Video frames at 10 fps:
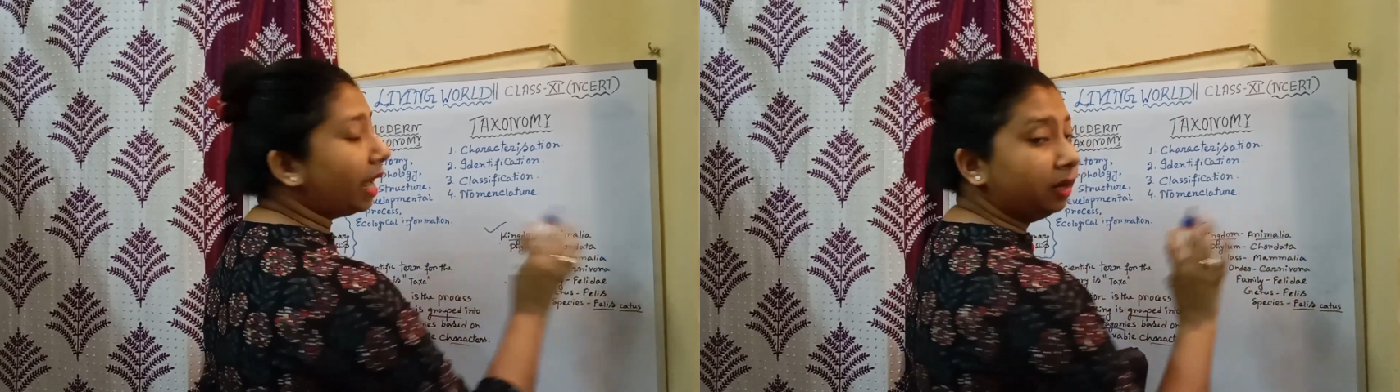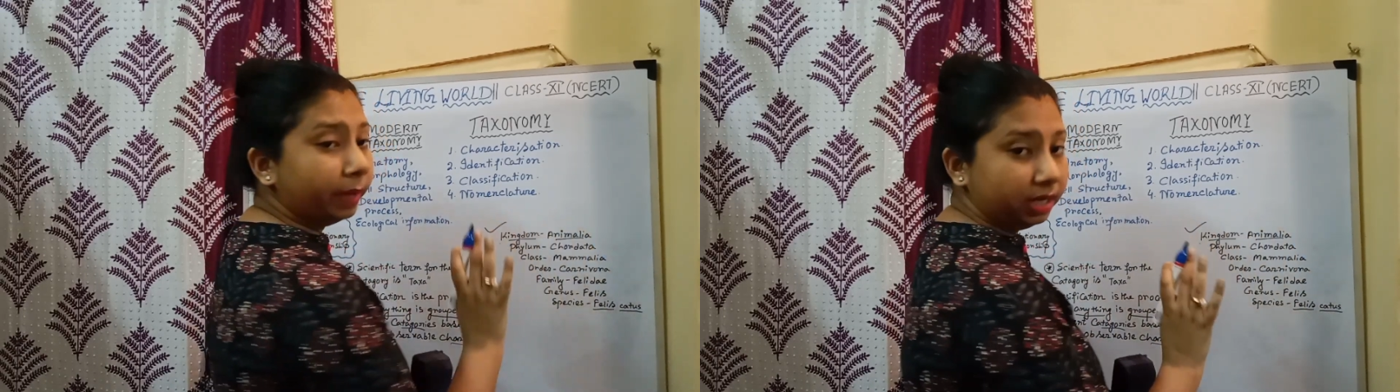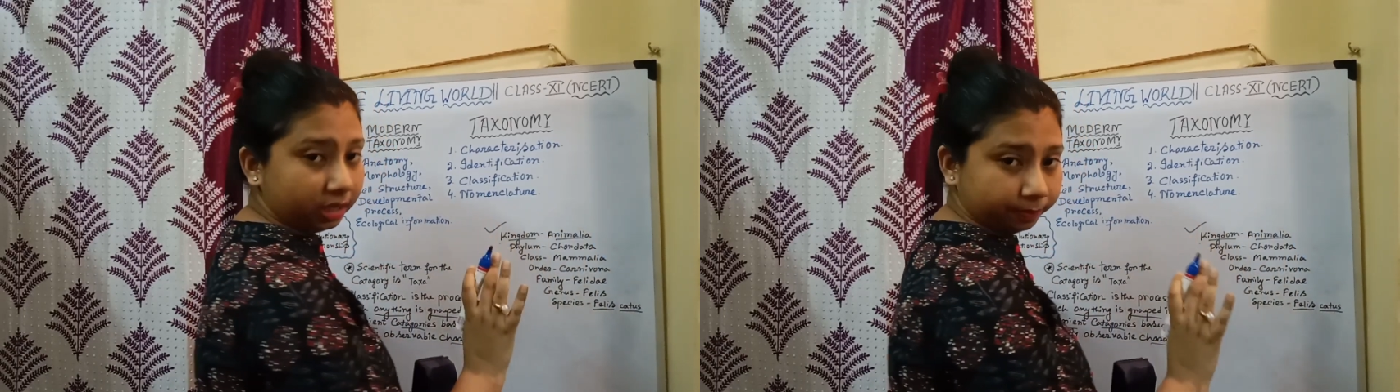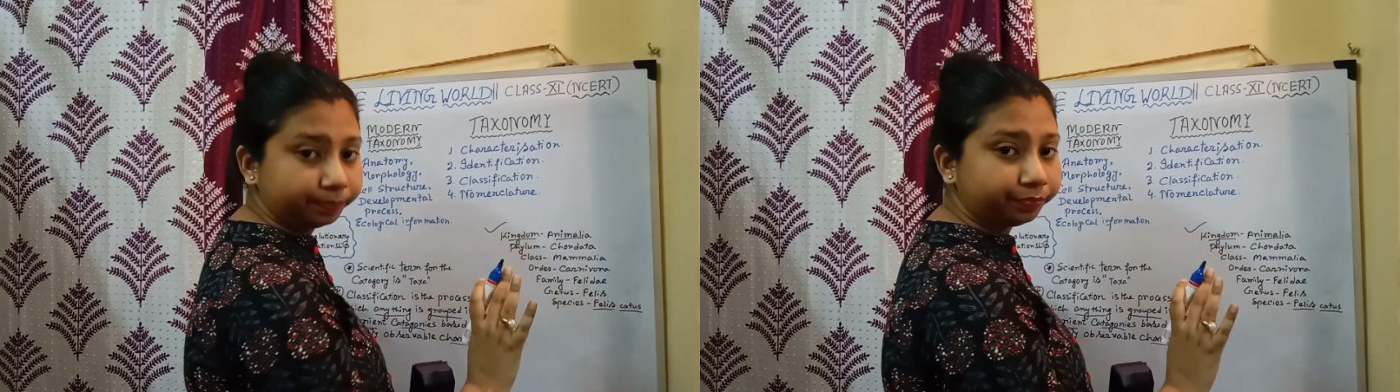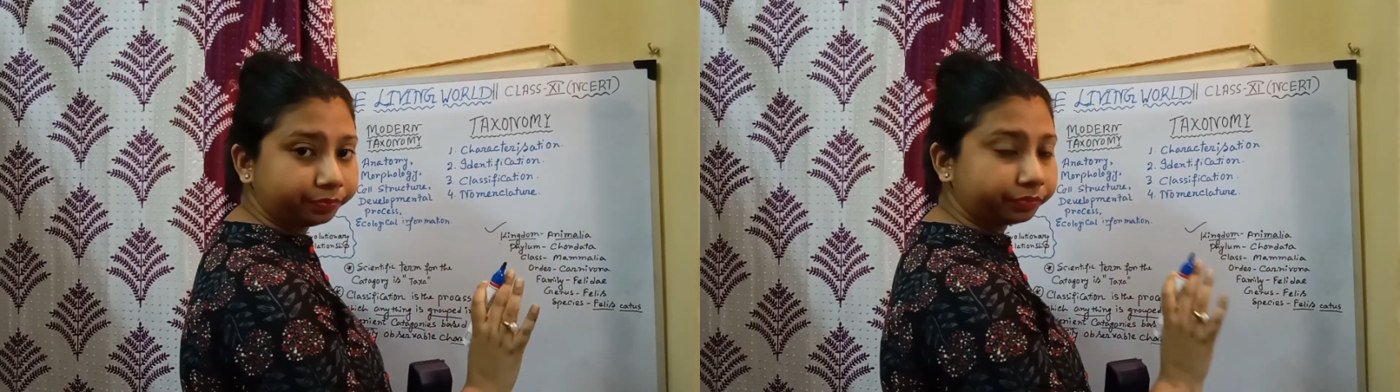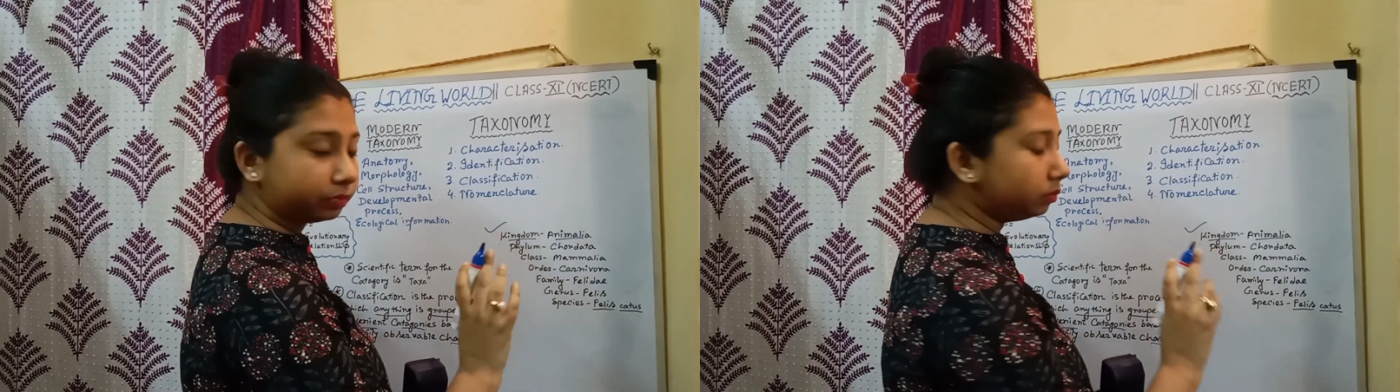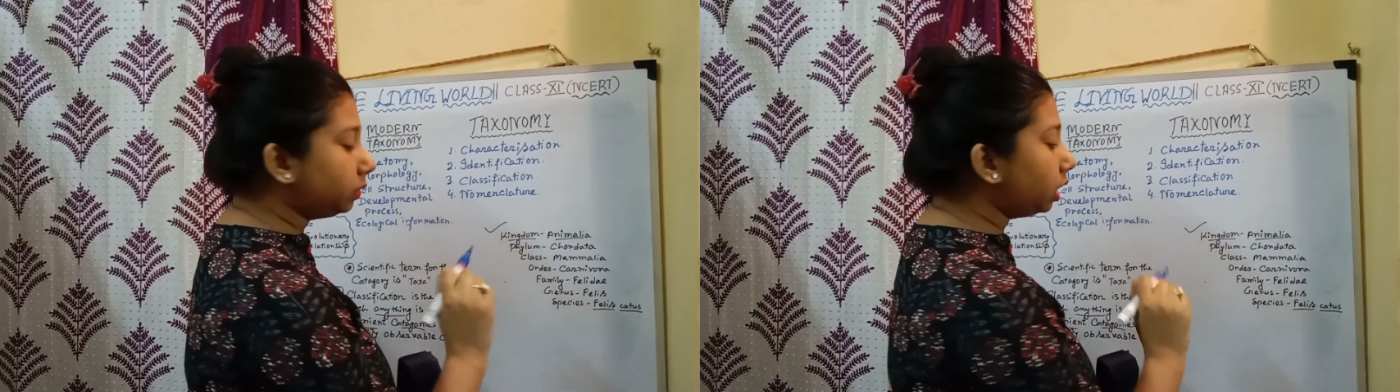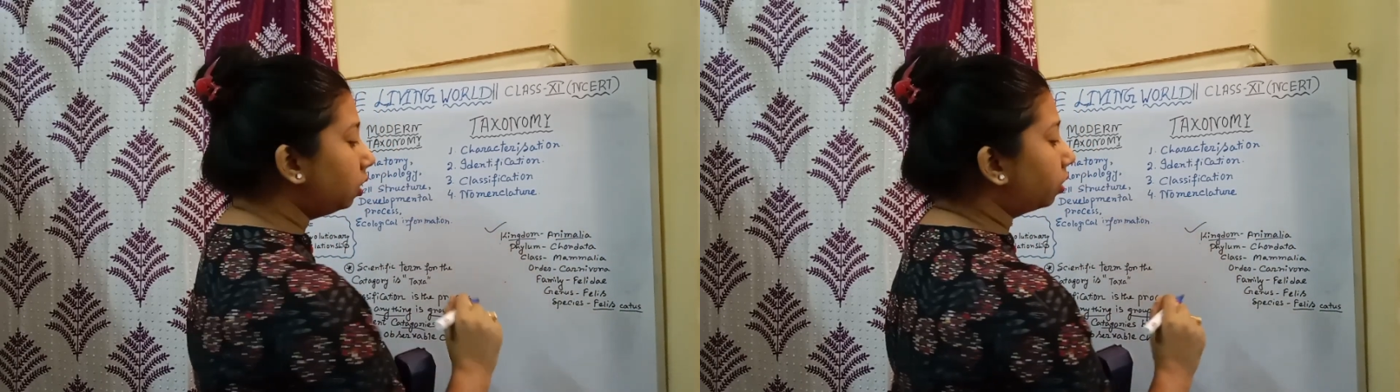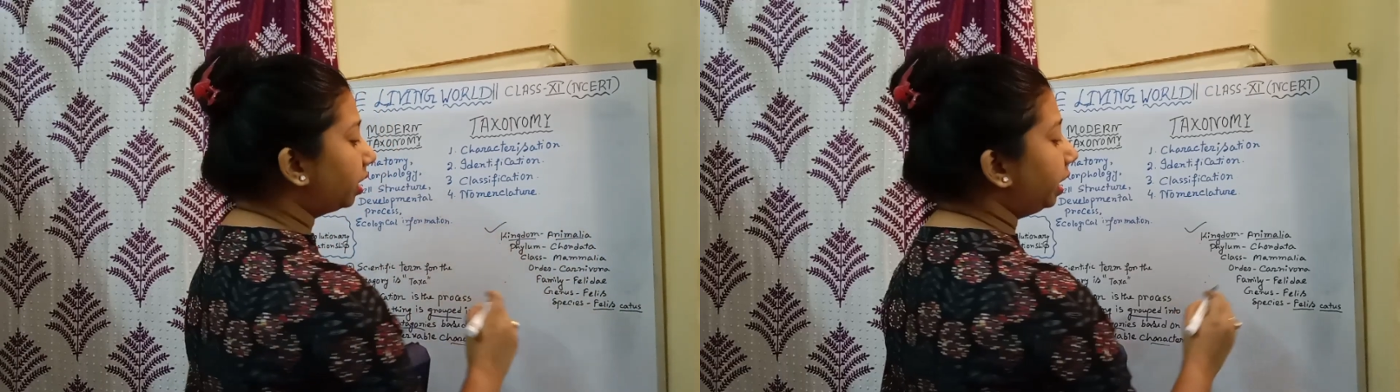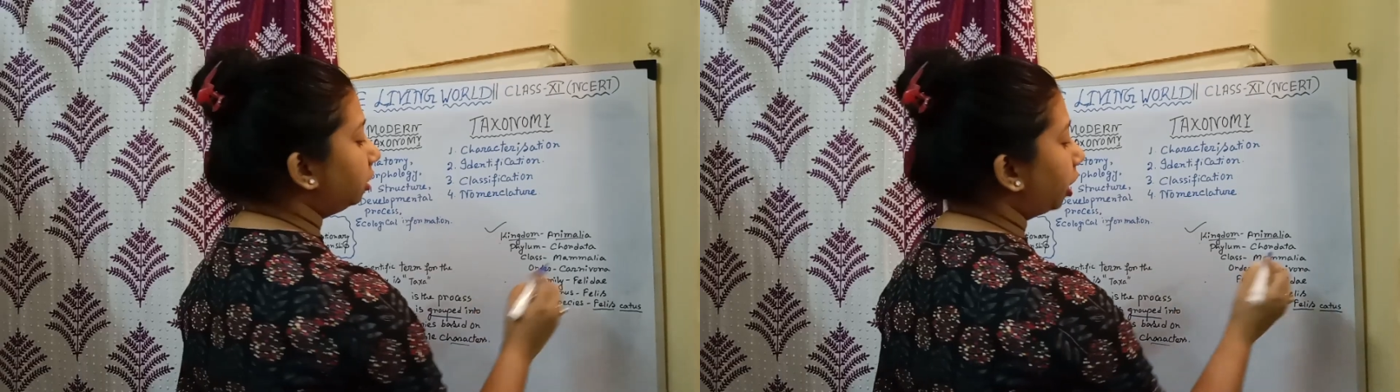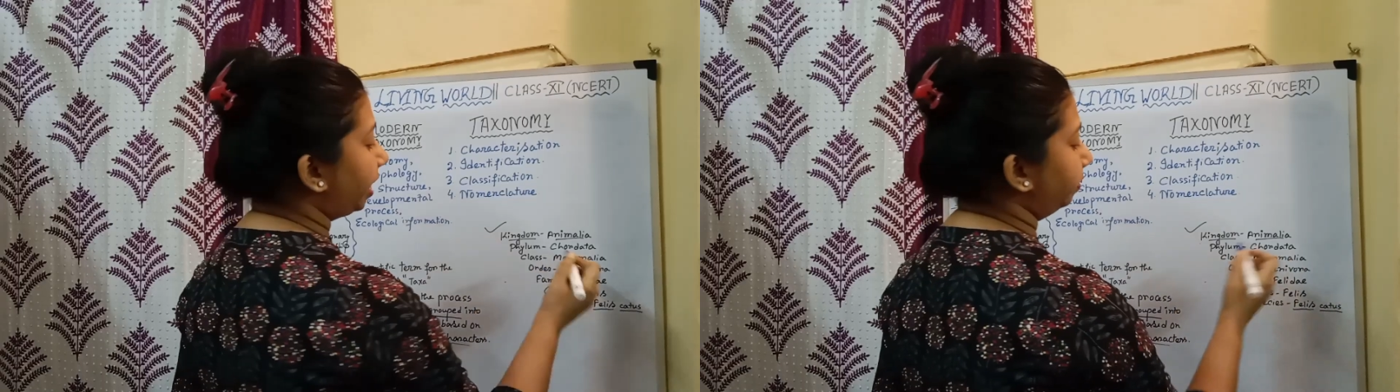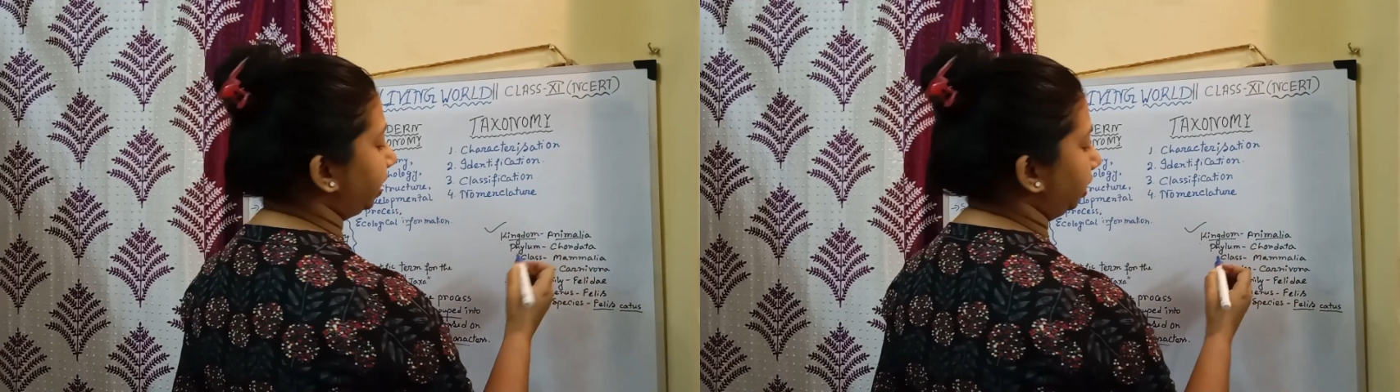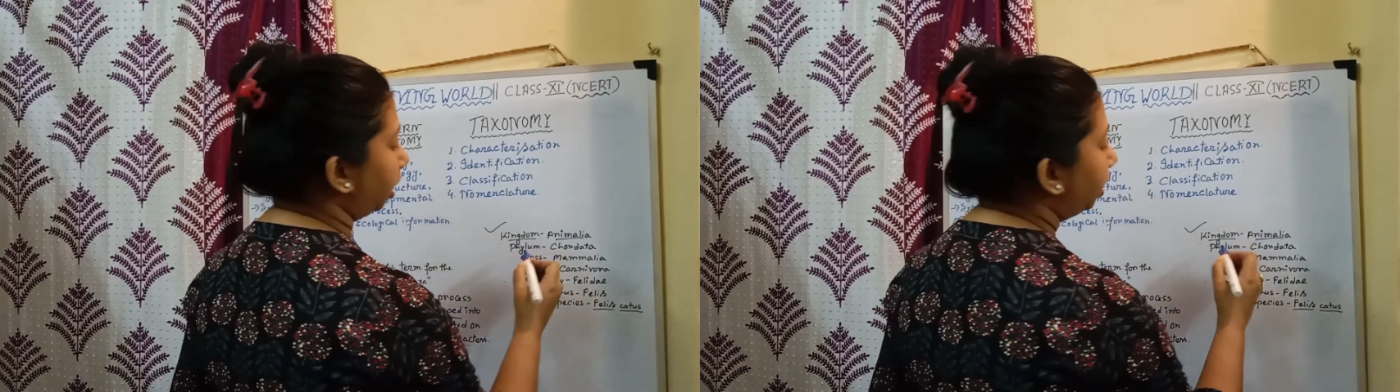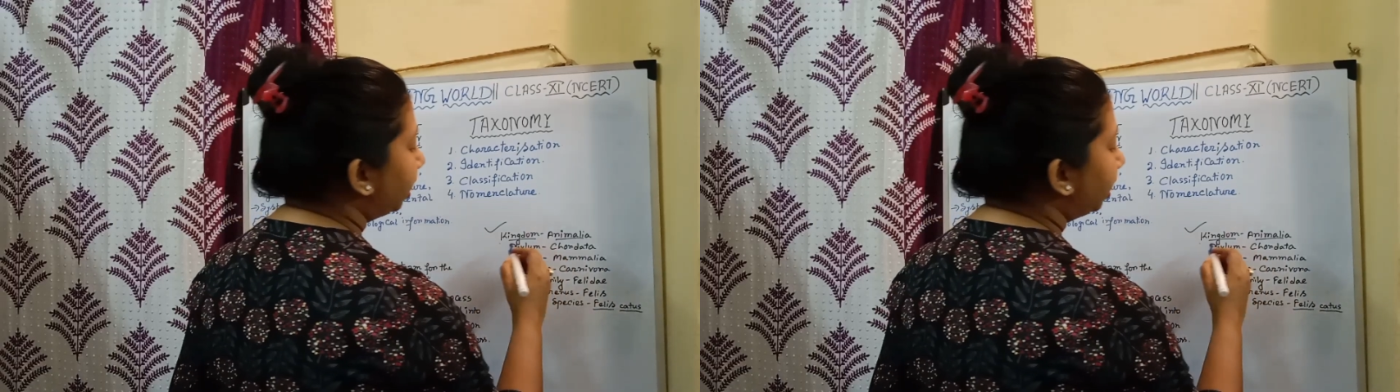animalia. Okay, kingdom animalia.